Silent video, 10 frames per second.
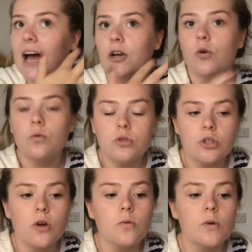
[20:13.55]
And
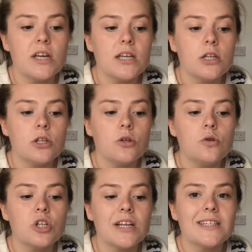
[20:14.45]
also we
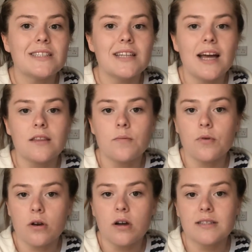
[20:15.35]
usually sand the
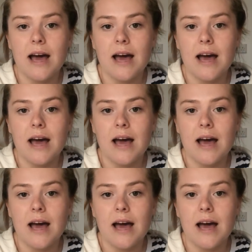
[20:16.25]
products